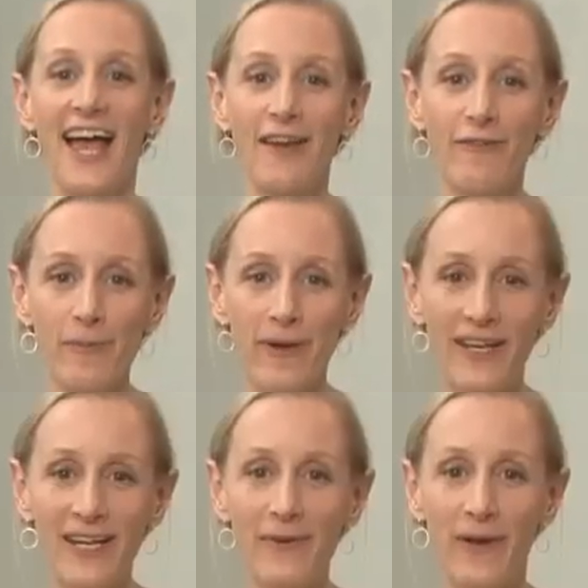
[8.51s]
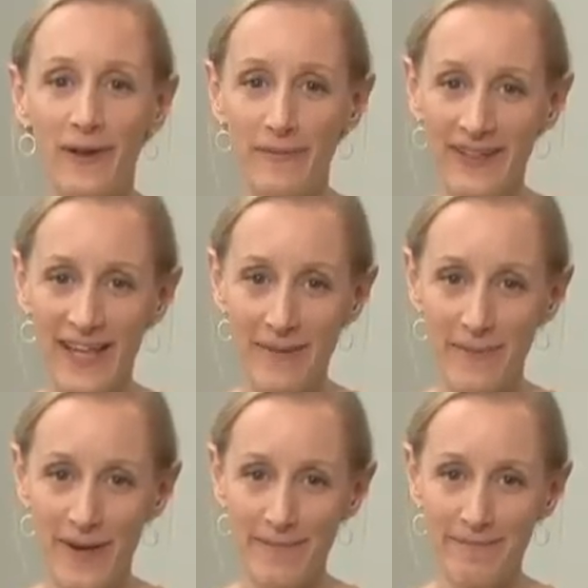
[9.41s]
Hi everybody, welcome to
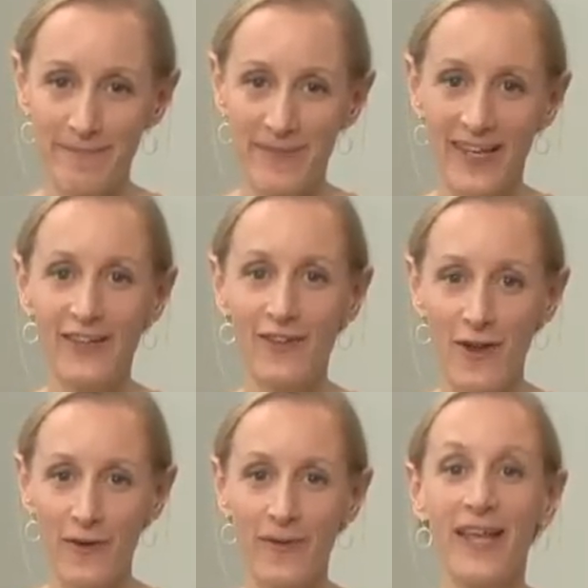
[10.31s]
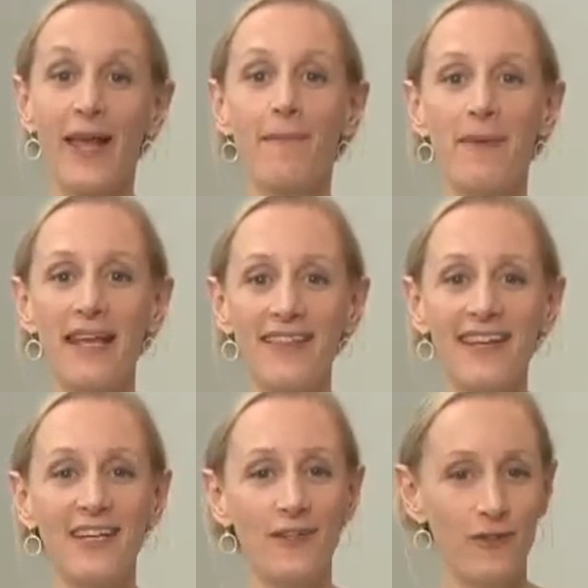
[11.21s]
CloudMom. So,
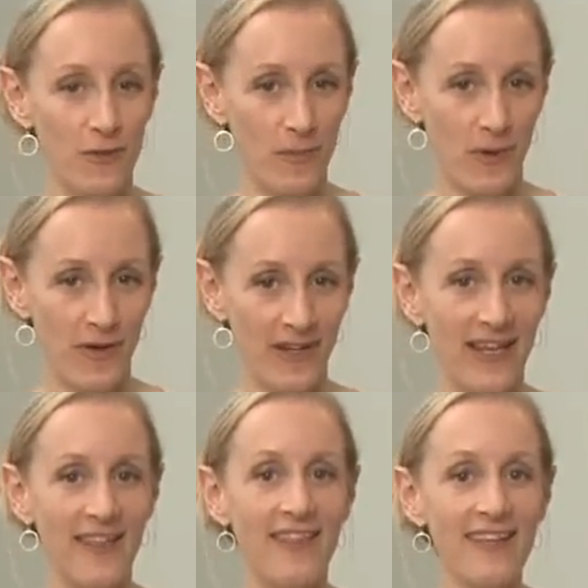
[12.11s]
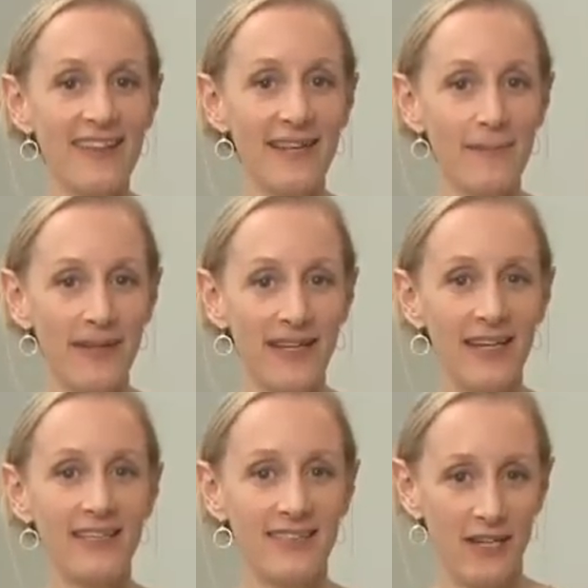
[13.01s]
bathing your newborn. This can
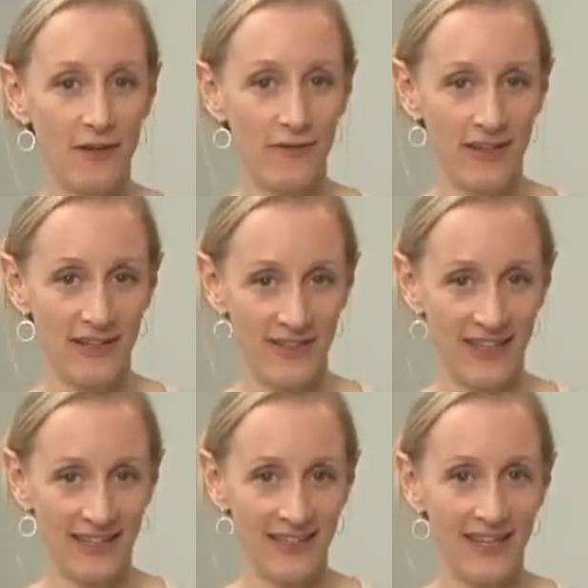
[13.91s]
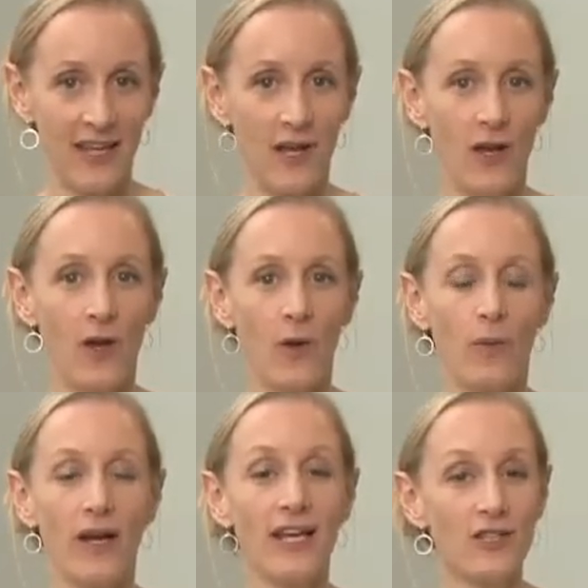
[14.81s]
be a terrifying thing.
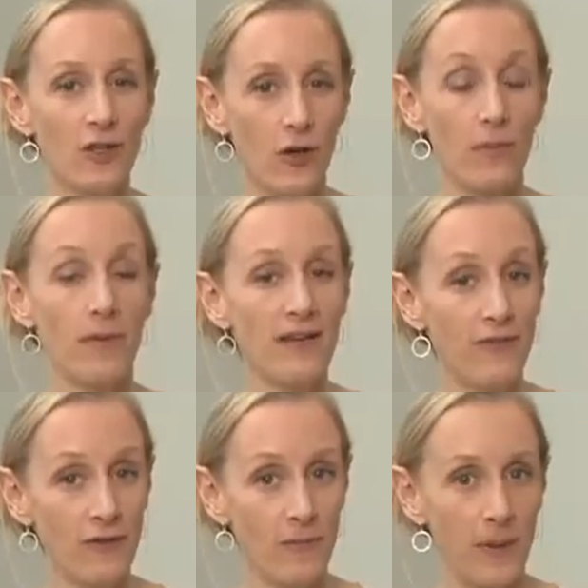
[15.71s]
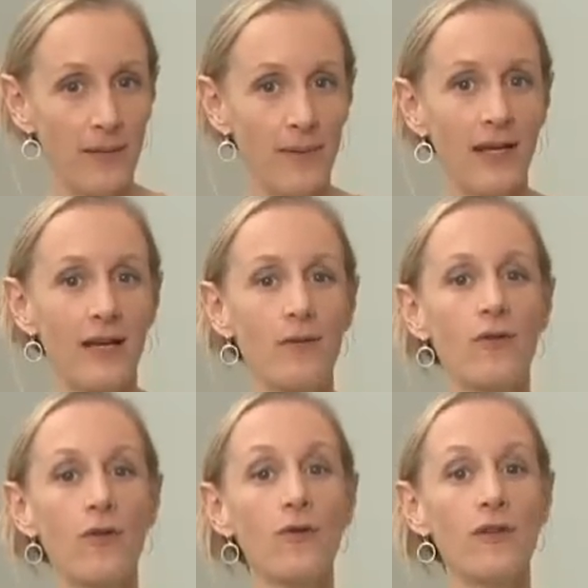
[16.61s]
When I took home my first baby, I
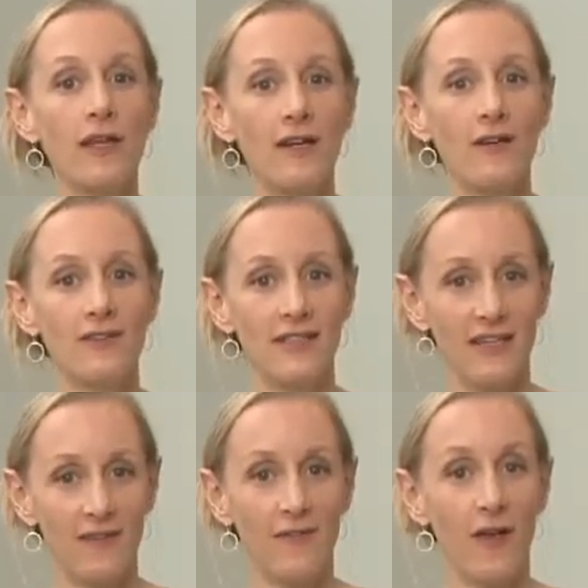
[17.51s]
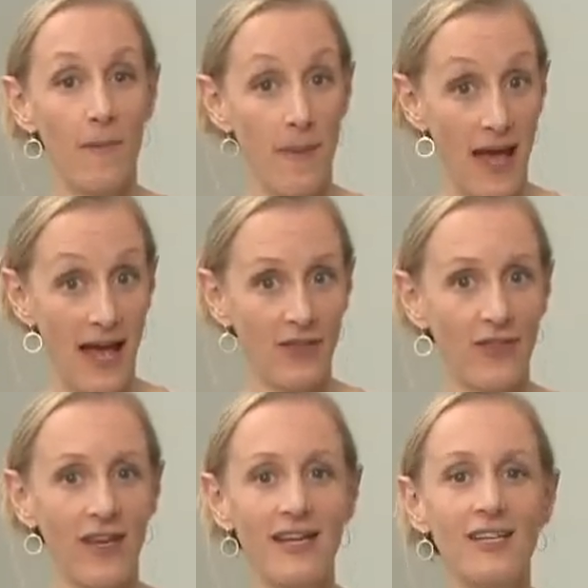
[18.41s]
was so scared to give a bath
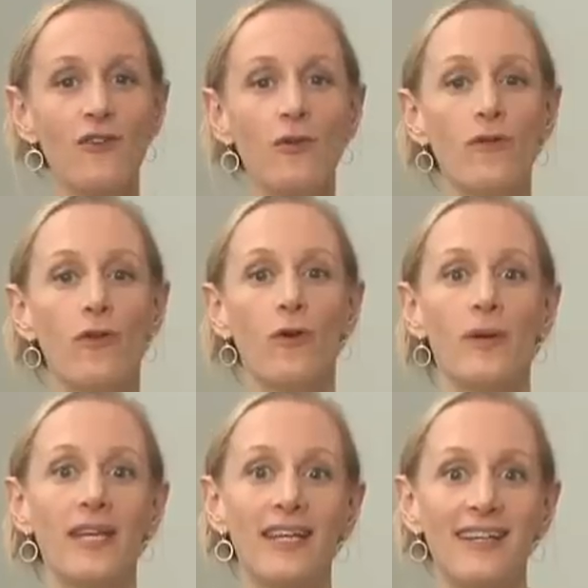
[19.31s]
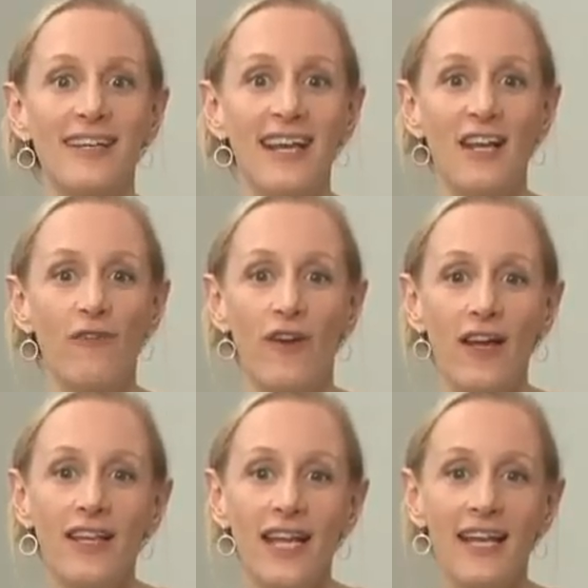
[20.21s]
that I didn't do it for a week. And I
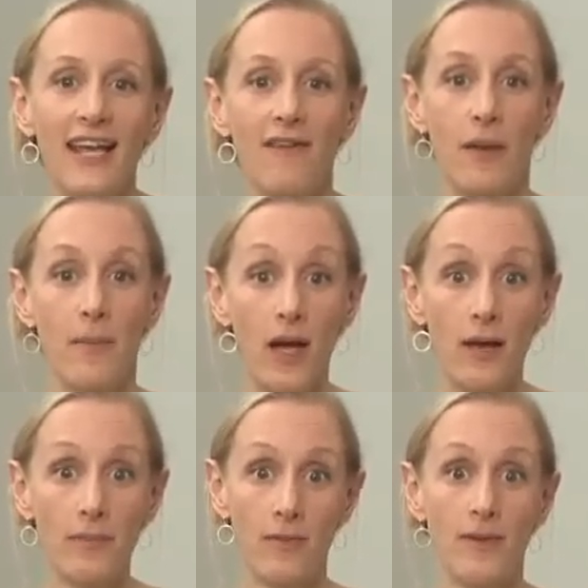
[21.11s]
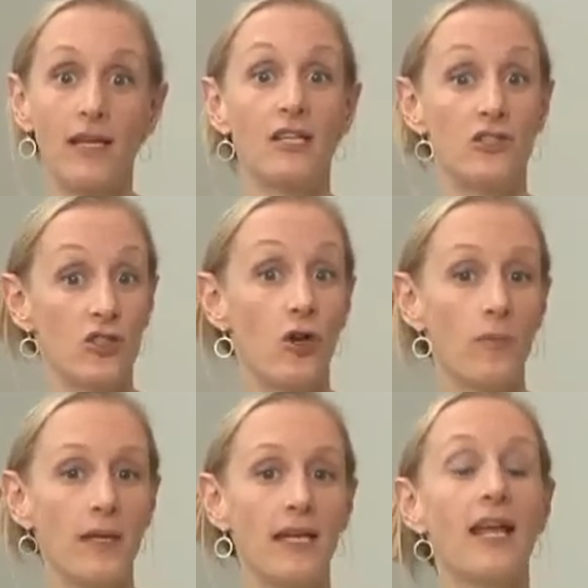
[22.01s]
finally had to have my mom come in and show
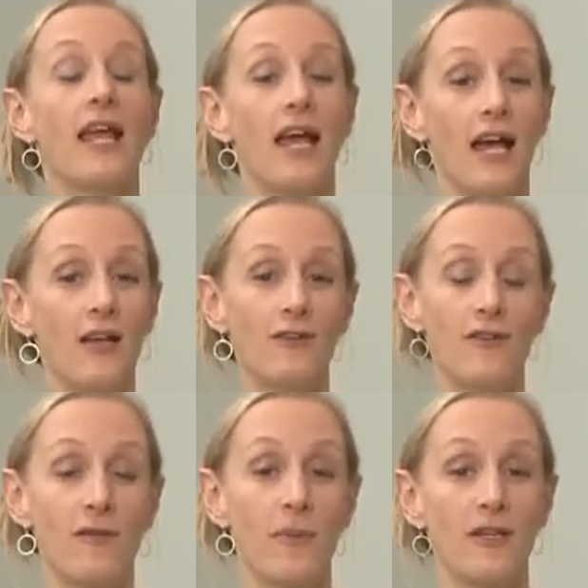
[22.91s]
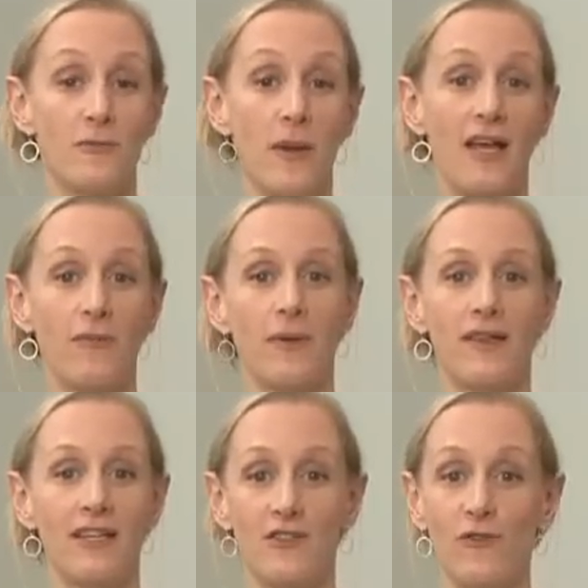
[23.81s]
me how to do the sponge bath
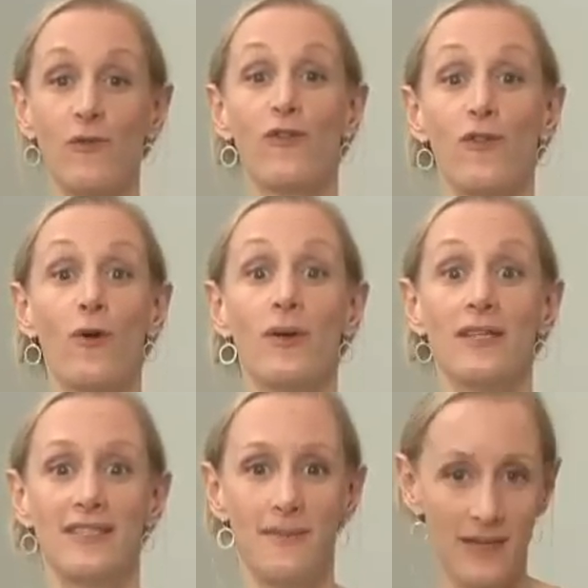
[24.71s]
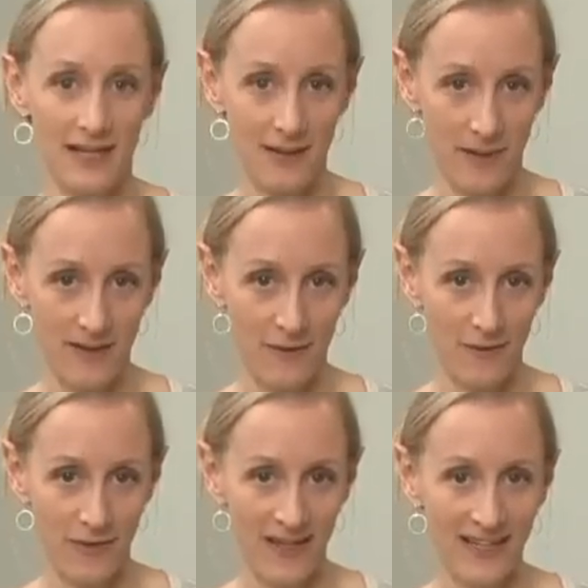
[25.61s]
because I just was so intimidated by the
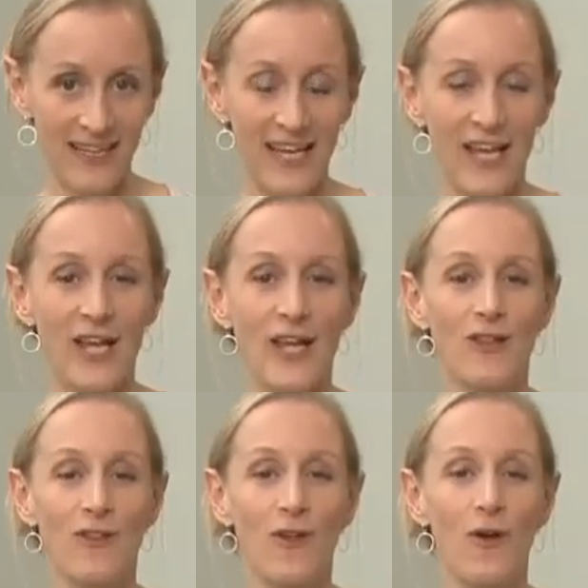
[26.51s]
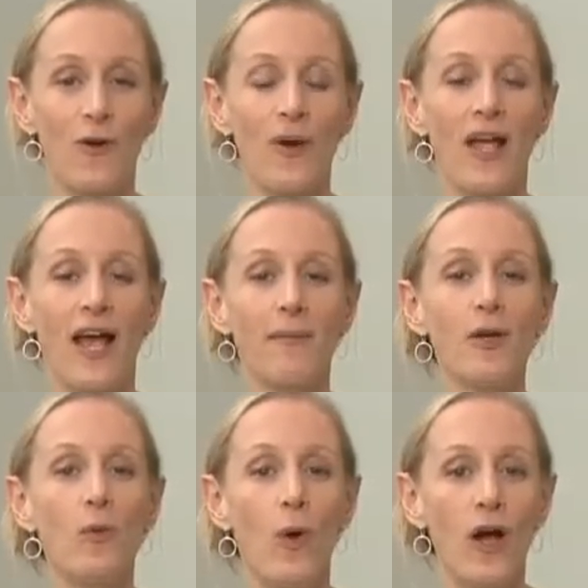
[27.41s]
whole thing. So I'm
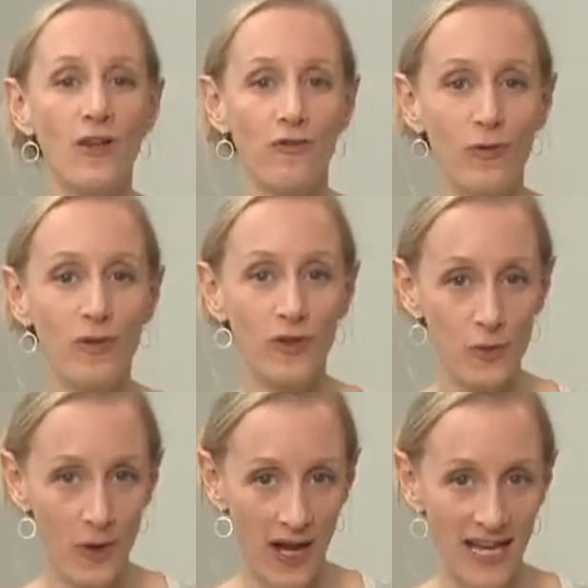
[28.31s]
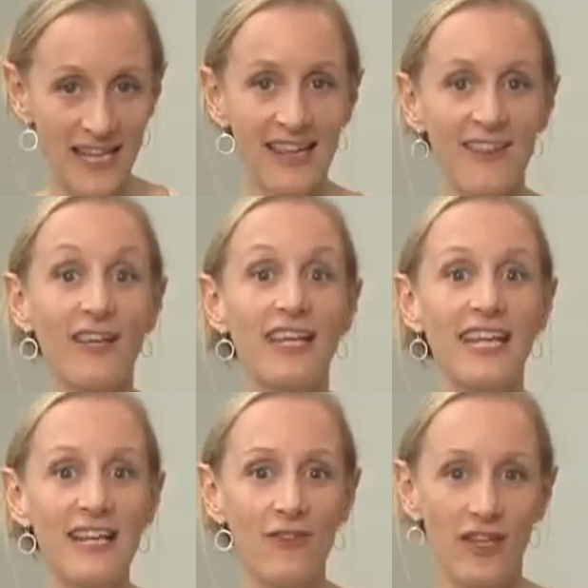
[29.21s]
going to walk through with you guys the
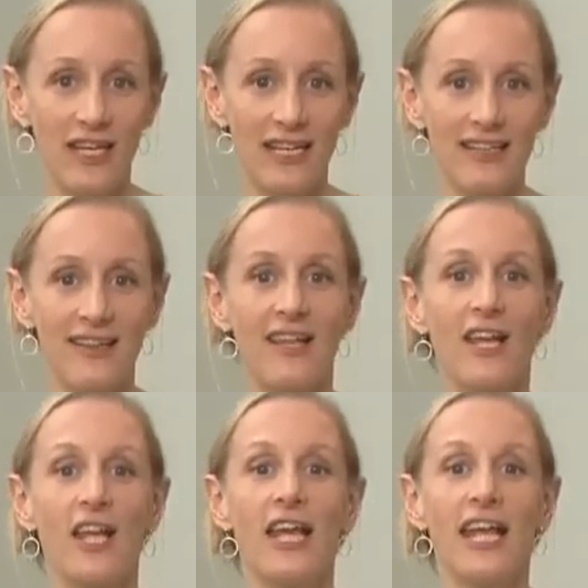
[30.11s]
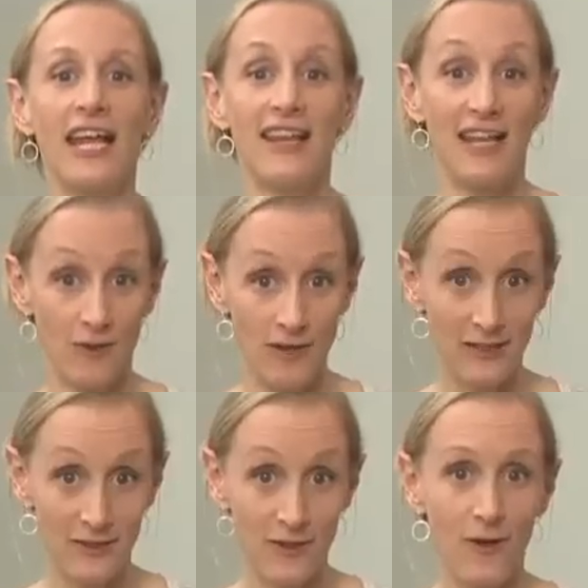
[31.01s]
key things that you
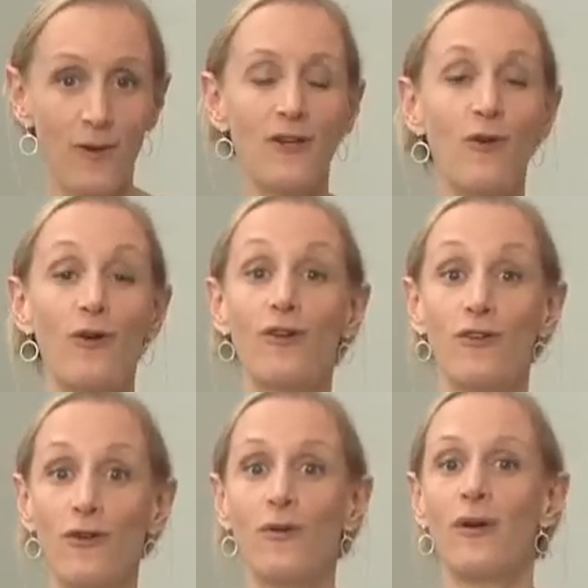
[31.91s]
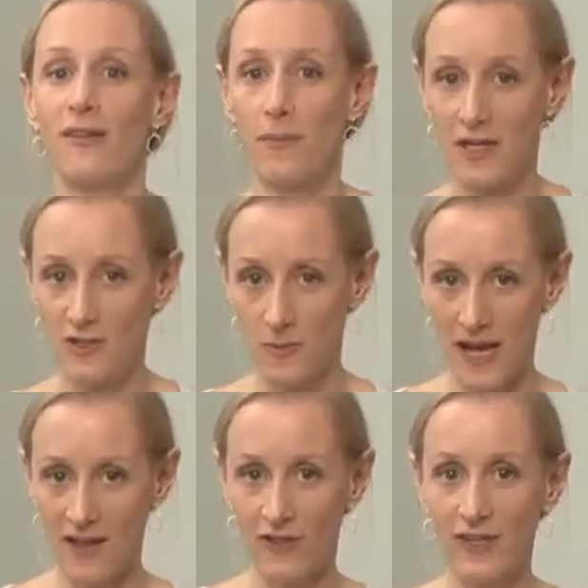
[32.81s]
need to know in order to do a sponge bath.